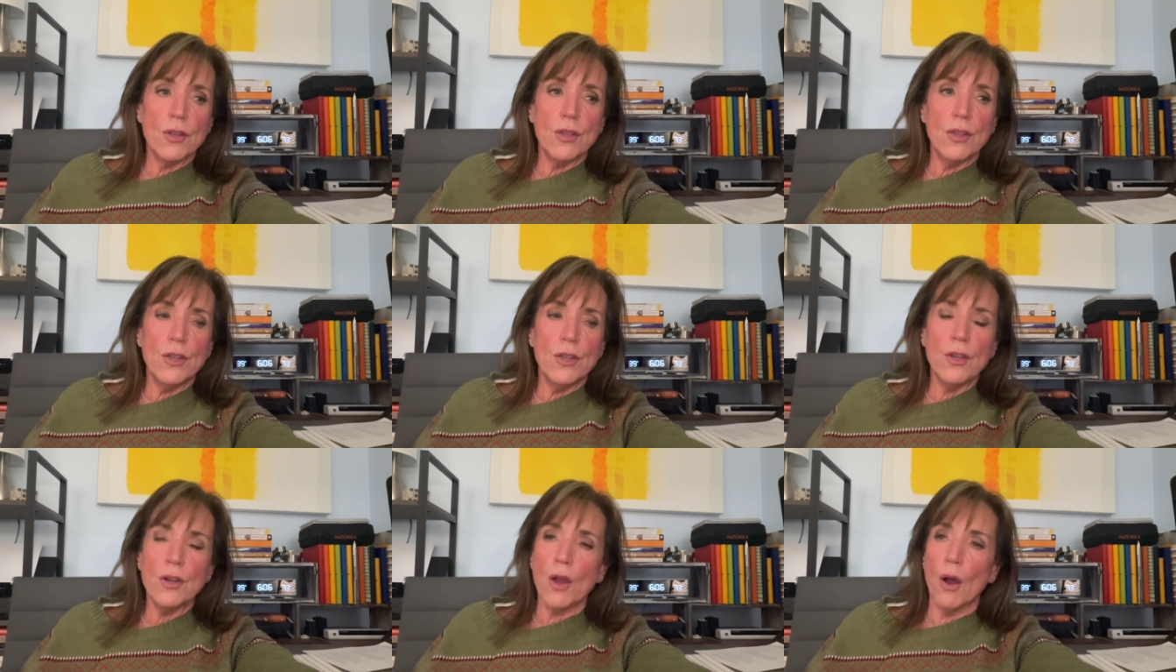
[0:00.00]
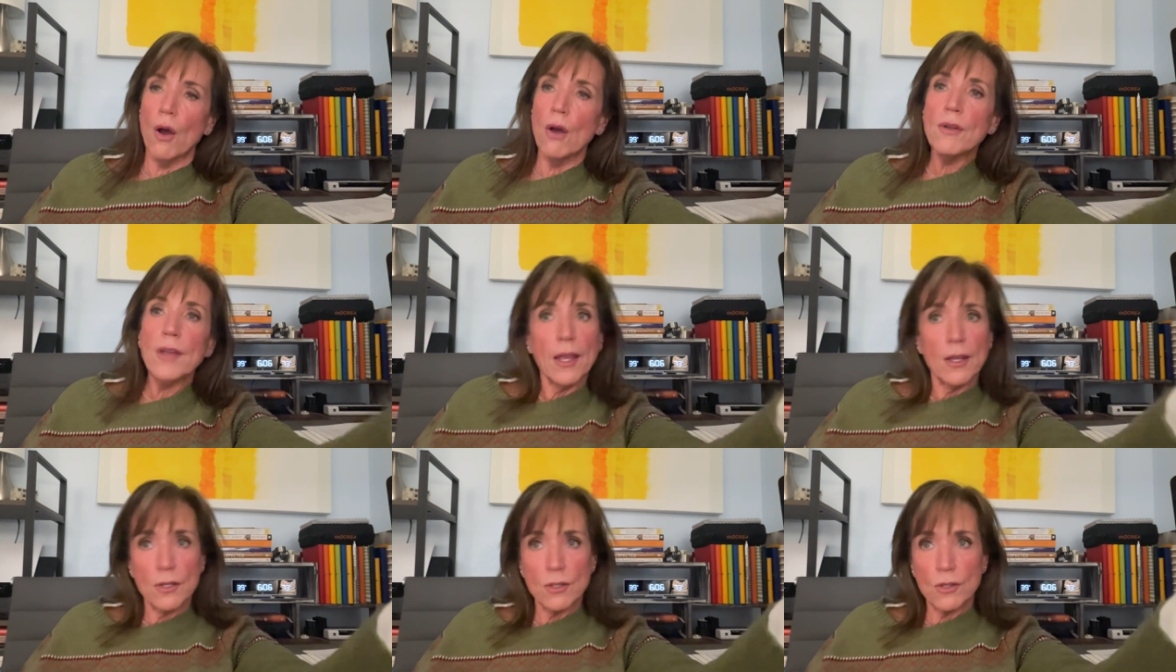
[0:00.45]
you know,
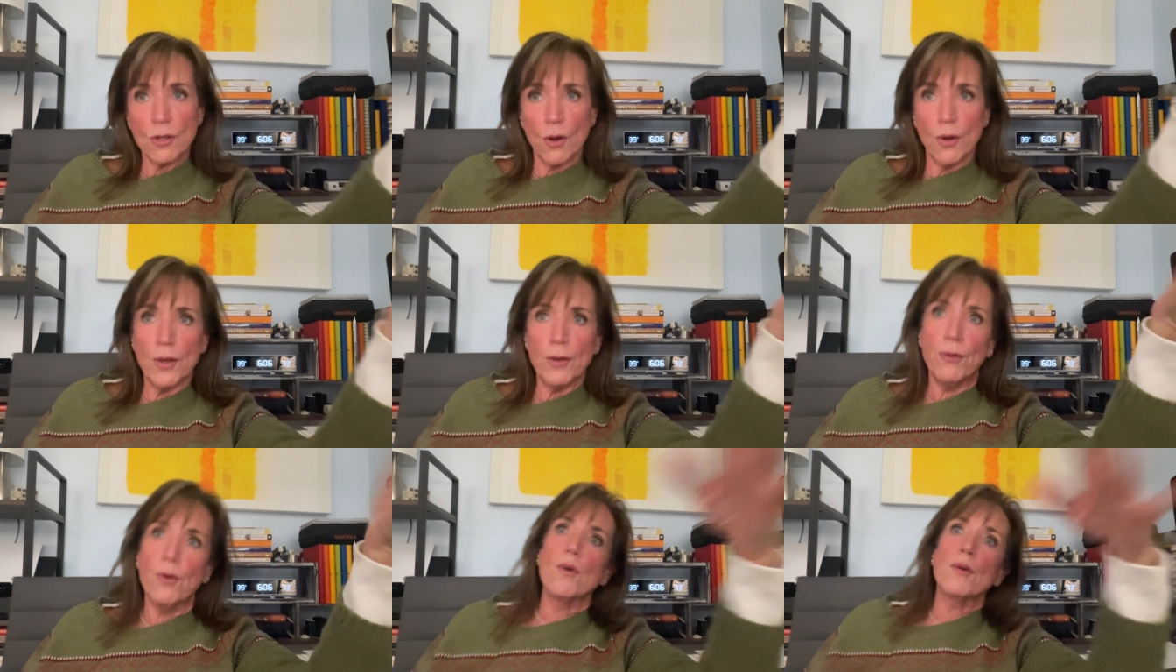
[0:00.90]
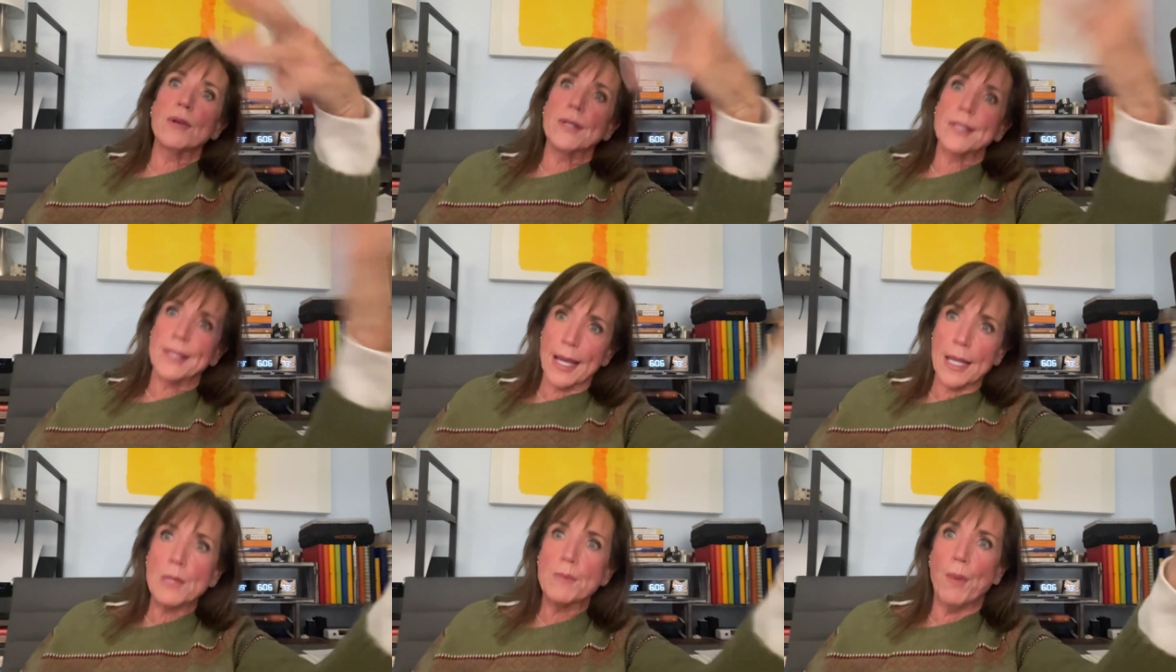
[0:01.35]
okay, it's going forward.
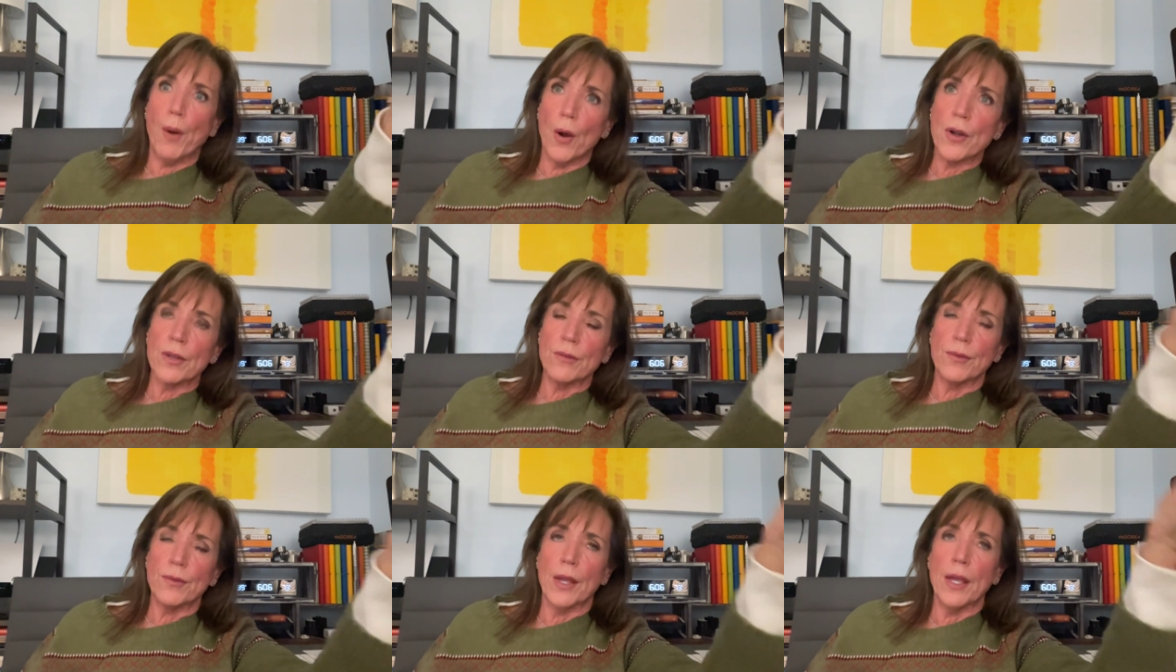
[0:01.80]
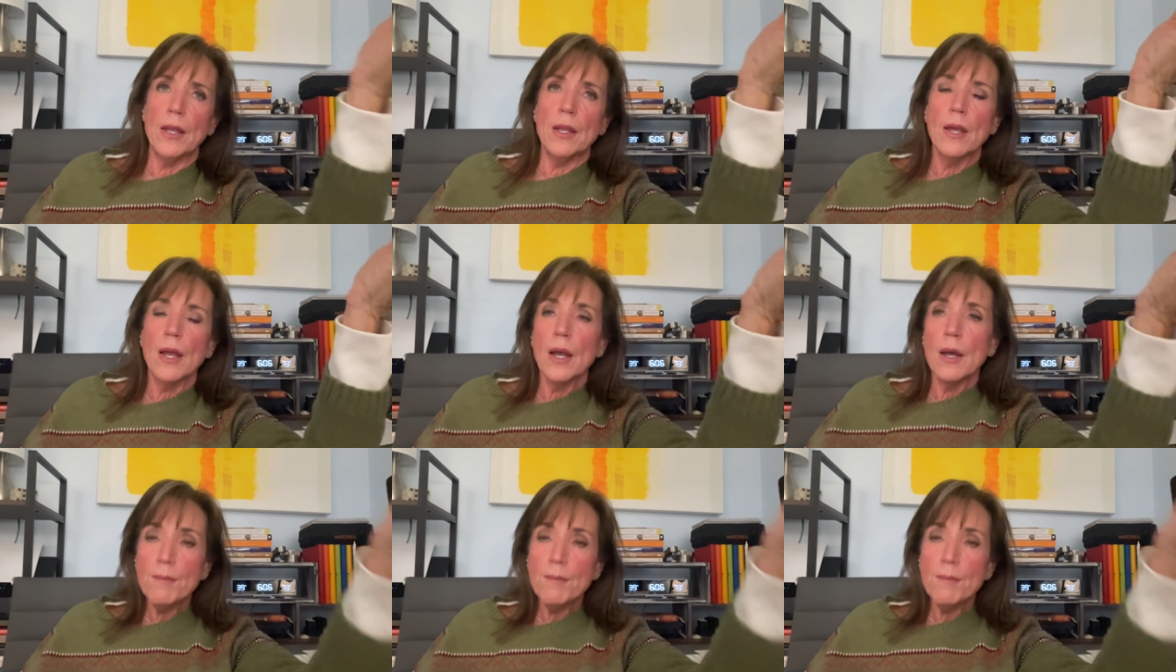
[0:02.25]
That's part of it.